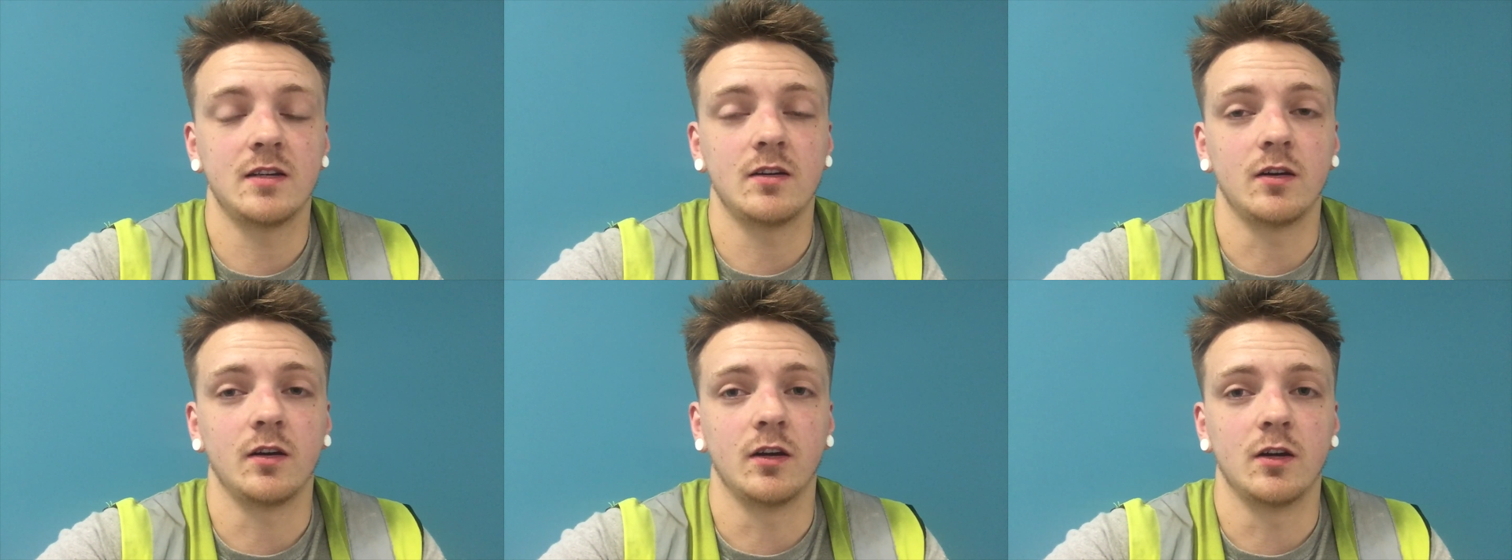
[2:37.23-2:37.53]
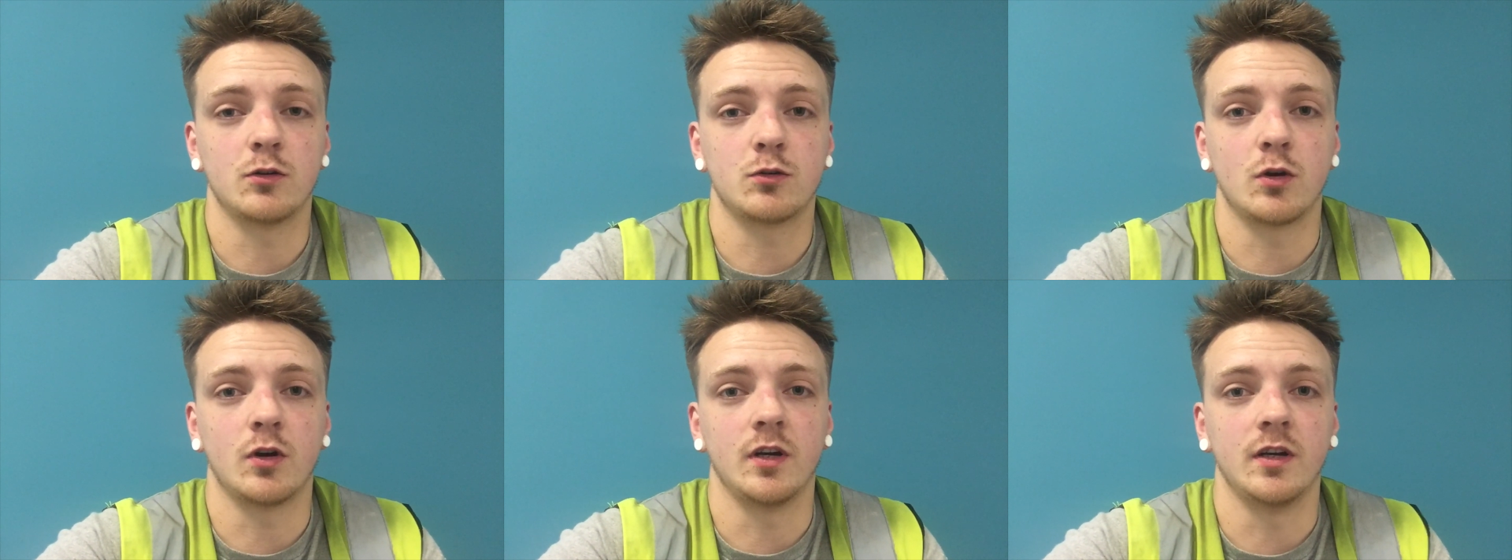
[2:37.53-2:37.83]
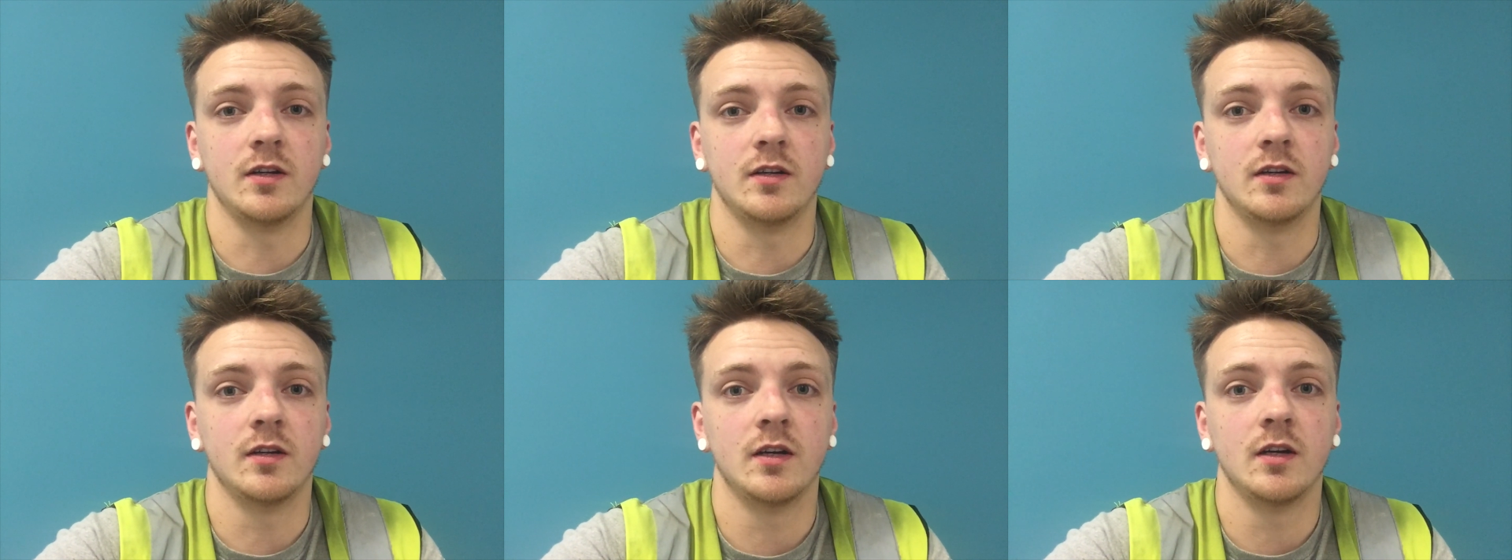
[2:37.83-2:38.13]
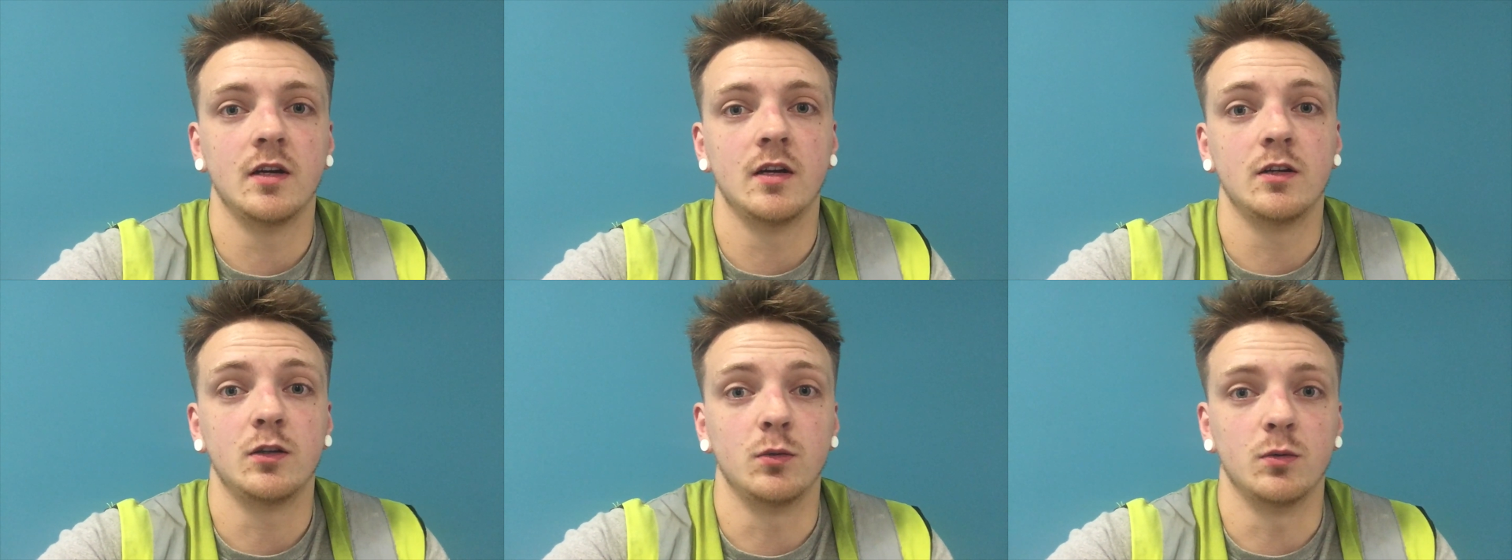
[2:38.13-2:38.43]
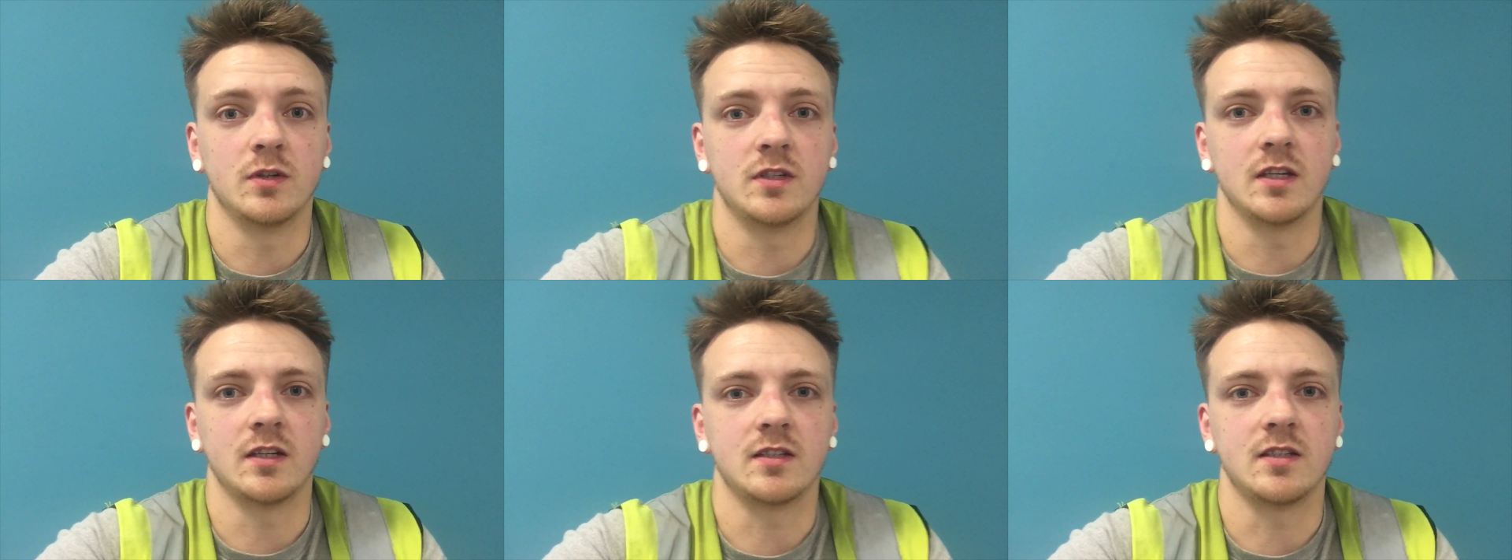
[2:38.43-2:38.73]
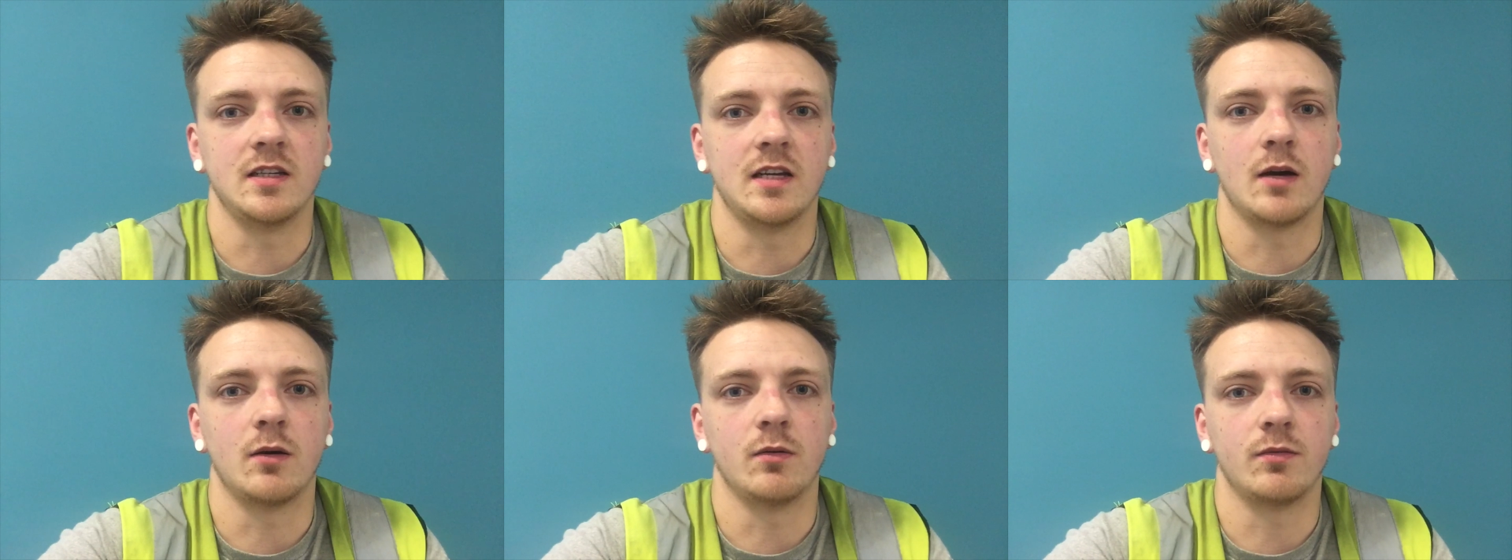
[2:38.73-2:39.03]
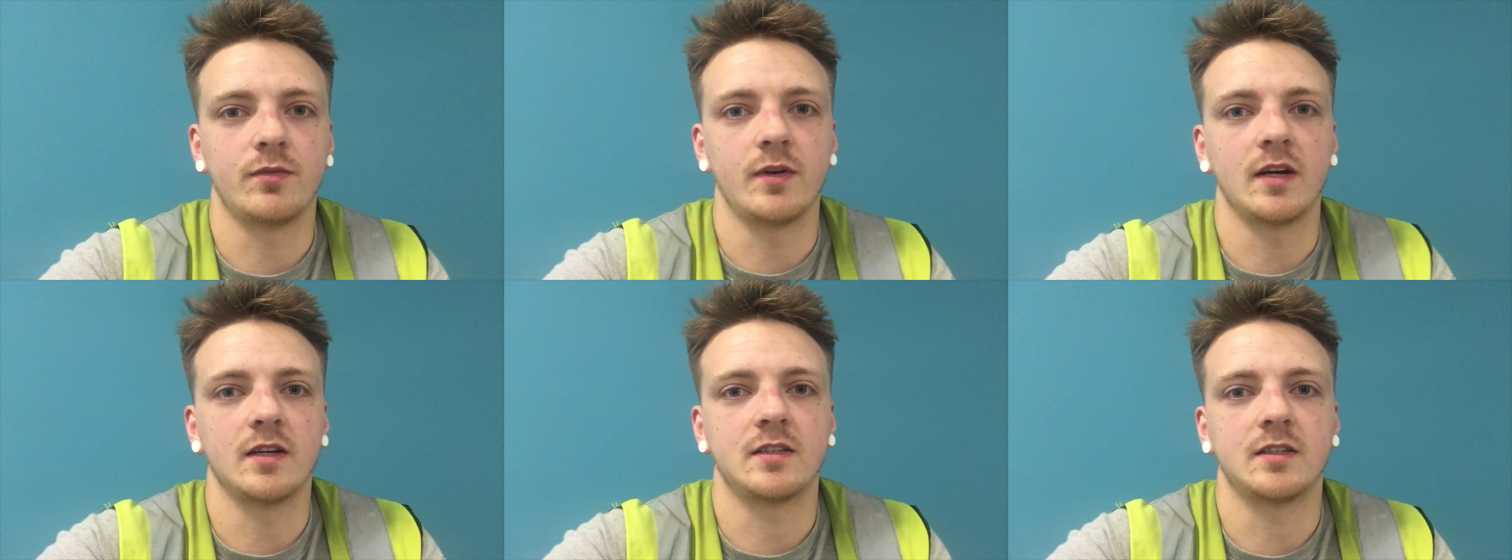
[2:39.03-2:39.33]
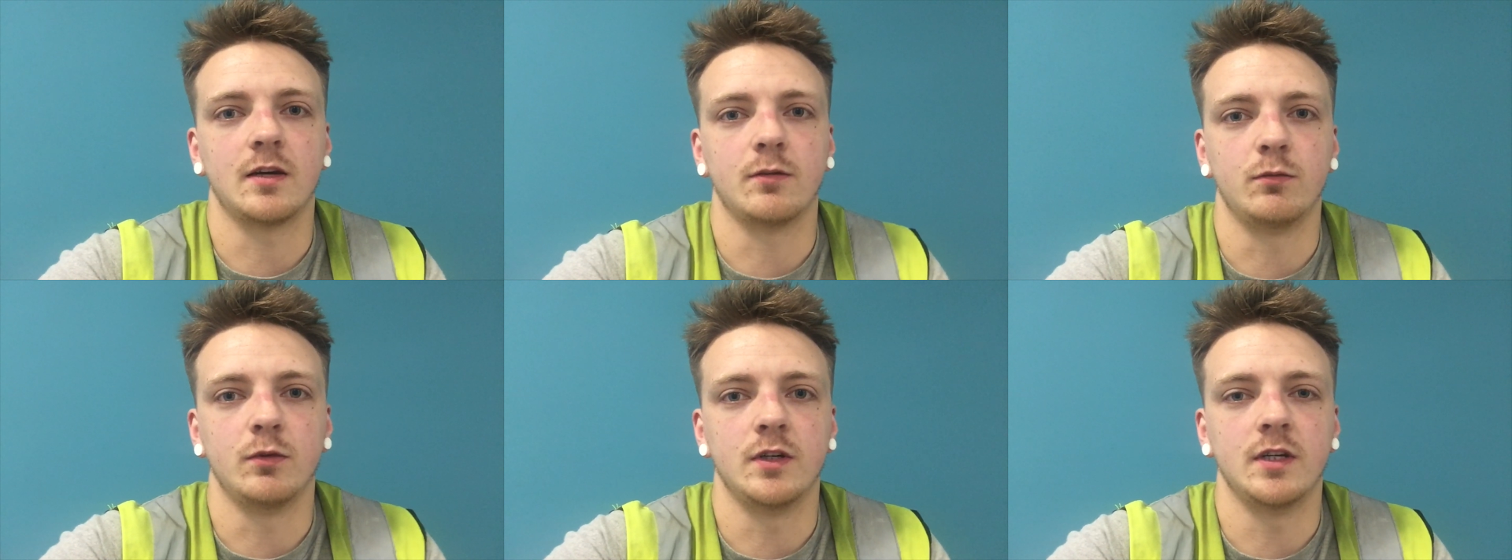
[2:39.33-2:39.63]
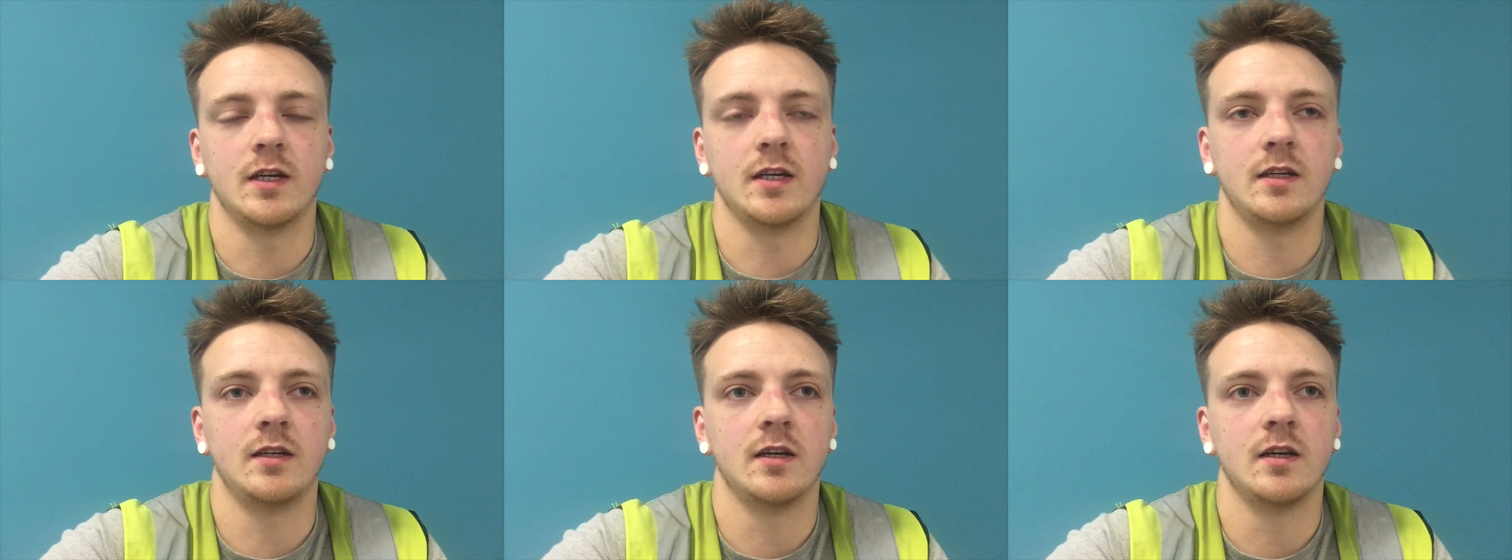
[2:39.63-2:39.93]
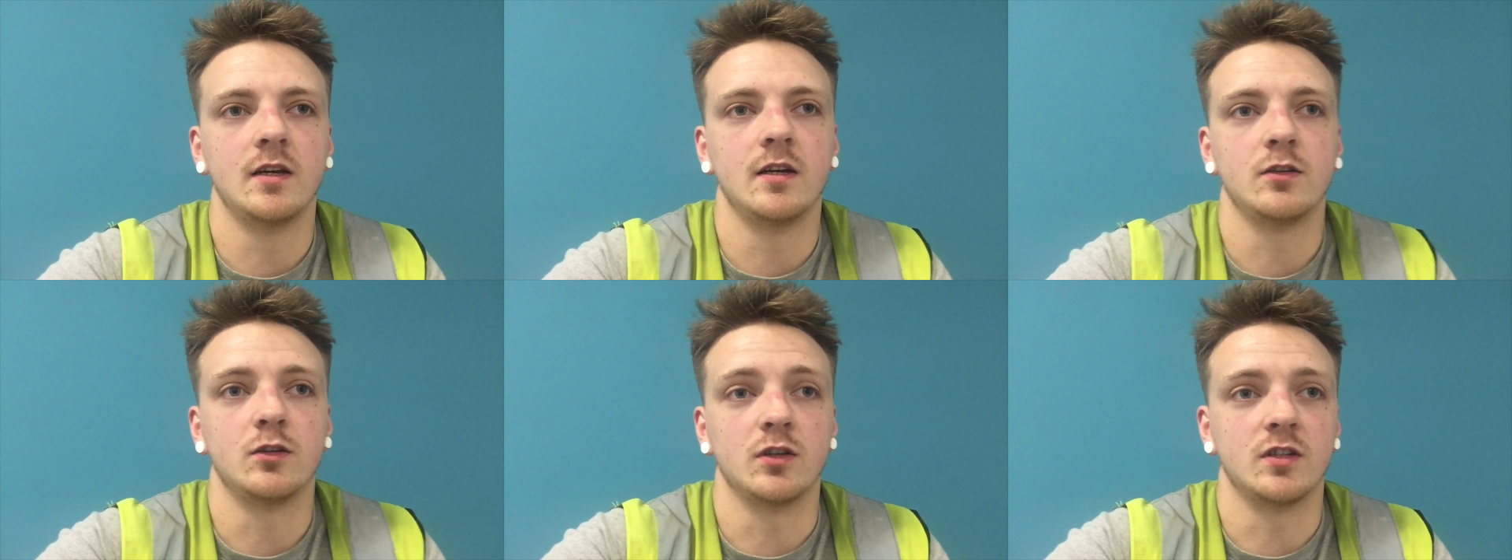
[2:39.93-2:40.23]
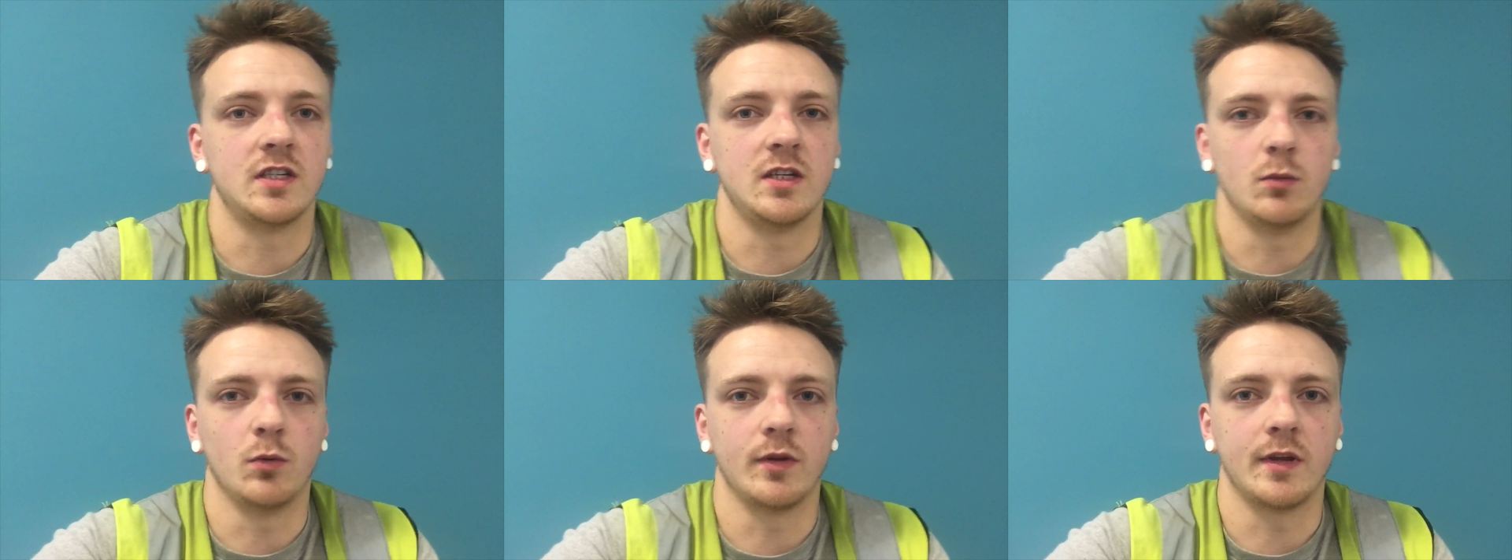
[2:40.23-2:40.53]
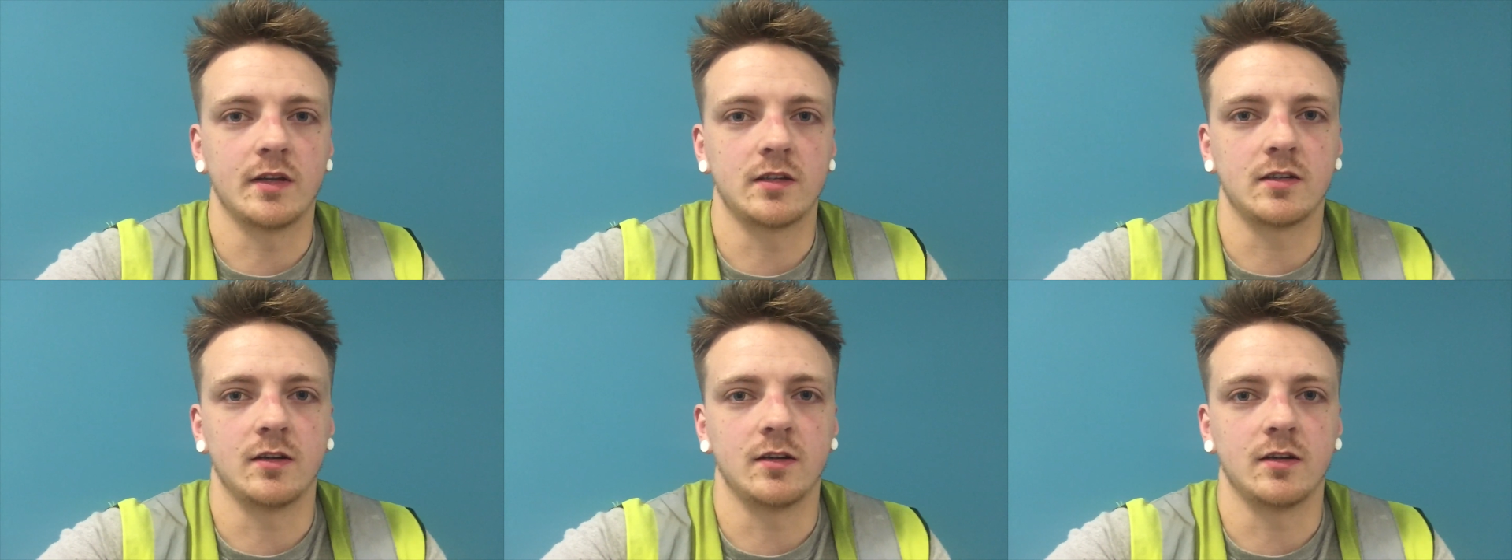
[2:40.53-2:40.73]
more often when I go home and charge her up because I haven't used that for a while.